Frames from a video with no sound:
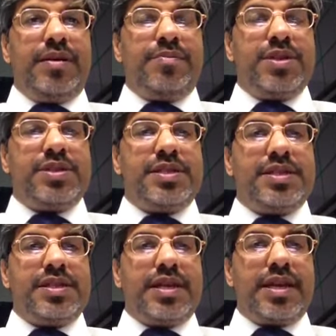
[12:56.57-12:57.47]

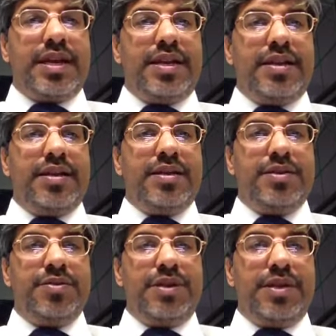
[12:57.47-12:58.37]
processes are carried
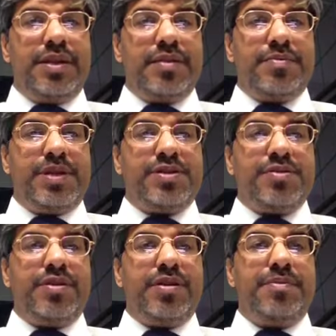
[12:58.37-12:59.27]
during that
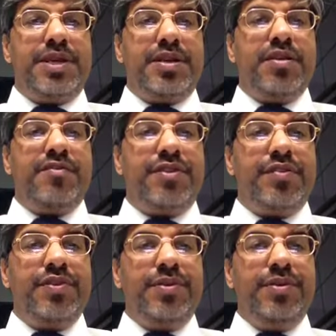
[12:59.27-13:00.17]
particular period of
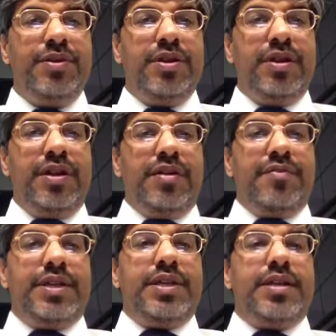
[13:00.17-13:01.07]
review,
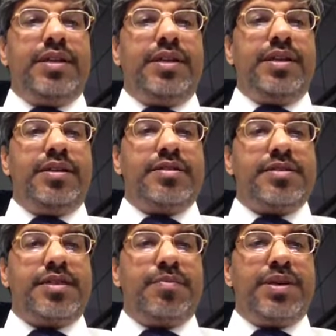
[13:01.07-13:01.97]
whether any
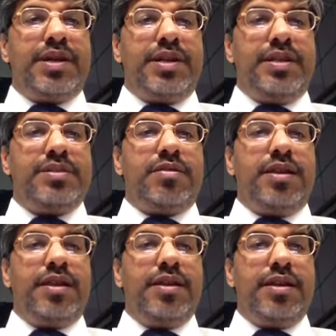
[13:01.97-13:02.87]
interested parties or
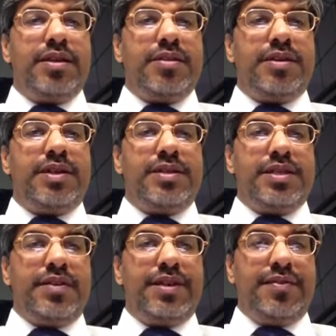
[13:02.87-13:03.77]
legal authorities
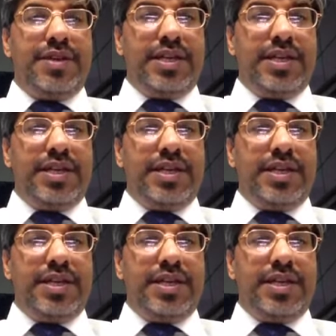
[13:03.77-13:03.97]
have given